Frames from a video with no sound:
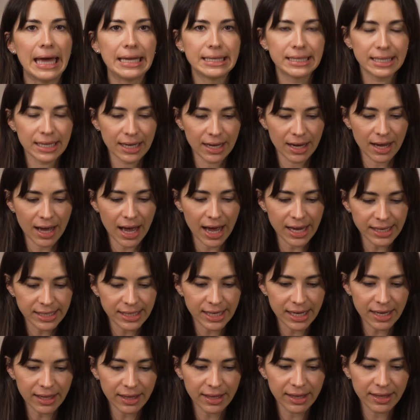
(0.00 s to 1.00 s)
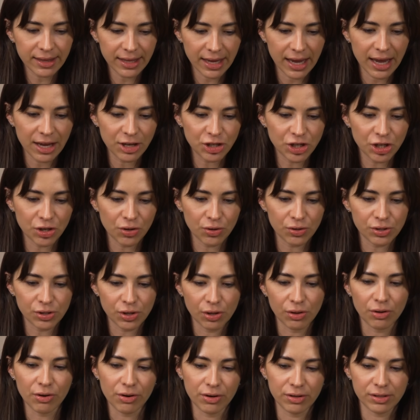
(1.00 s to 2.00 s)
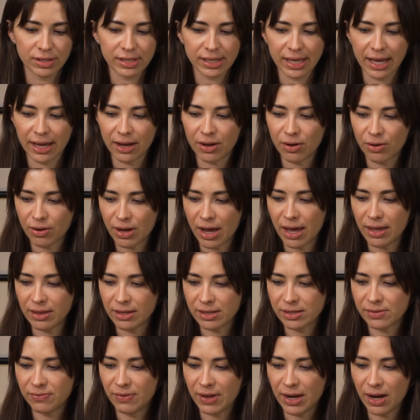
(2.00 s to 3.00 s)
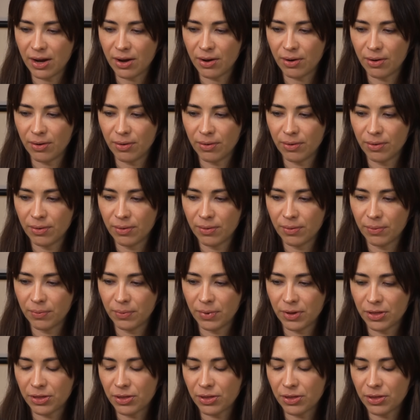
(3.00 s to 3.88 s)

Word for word: And uh, ideally, the agent also learns like, okay, this video, we